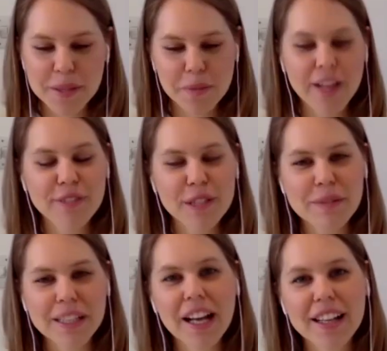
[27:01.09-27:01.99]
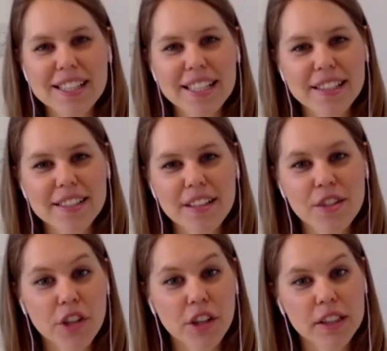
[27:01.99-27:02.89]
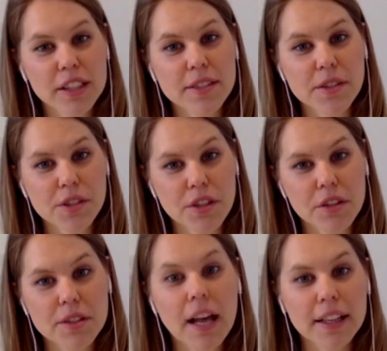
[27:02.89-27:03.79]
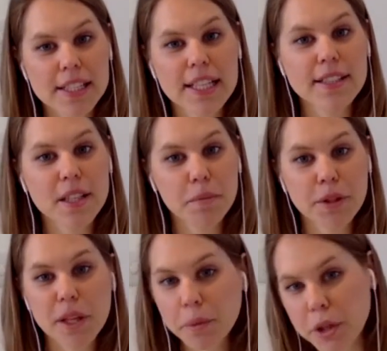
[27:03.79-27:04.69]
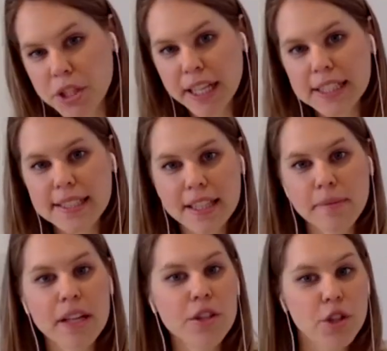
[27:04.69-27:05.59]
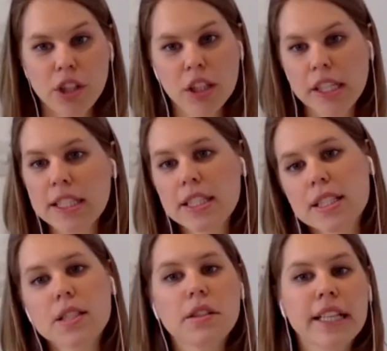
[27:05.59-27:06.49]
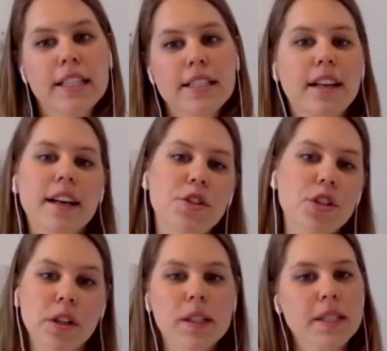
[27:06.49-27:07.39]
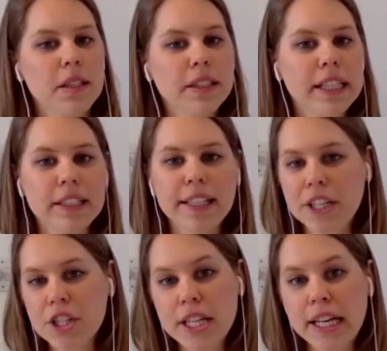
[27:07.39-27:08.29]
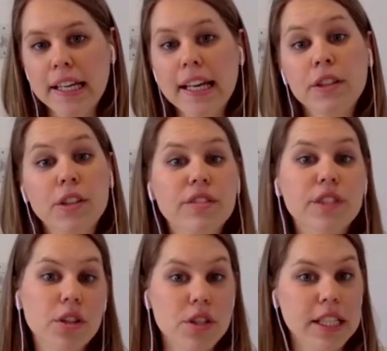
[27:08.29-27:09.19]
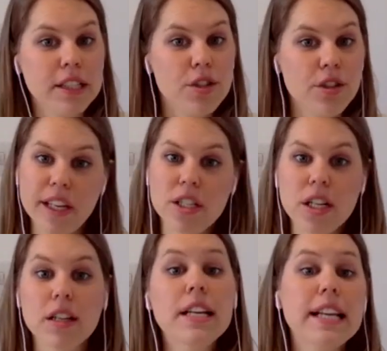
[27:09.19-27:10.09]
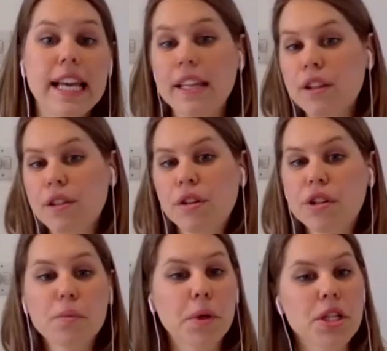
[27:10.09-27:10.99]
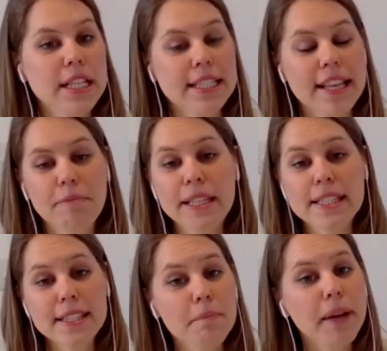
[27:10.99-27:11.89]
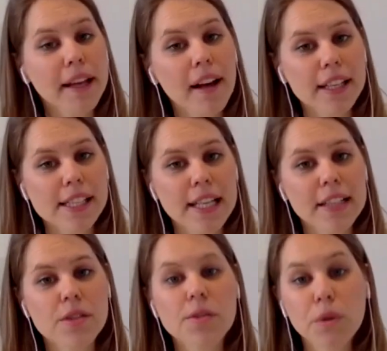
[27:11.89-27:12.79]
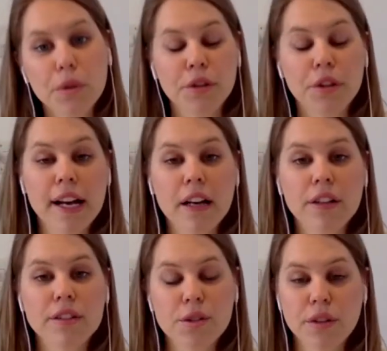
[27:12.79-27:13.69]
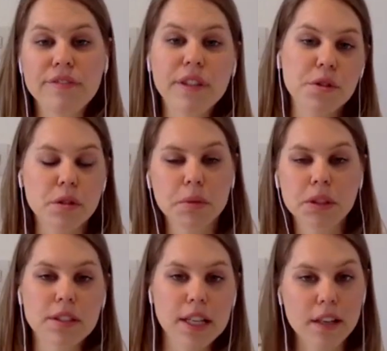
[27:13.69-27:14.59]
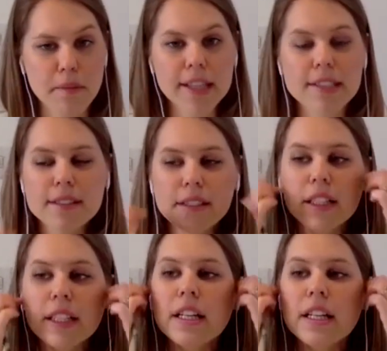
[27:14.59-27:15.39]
is a platform that architects and journalists use. Architects upload their projects, send them out to journalists. On the other side, journalists log in each day and look for content to feature, either through the projects they've been been sent by architects or through our sort of filterable database.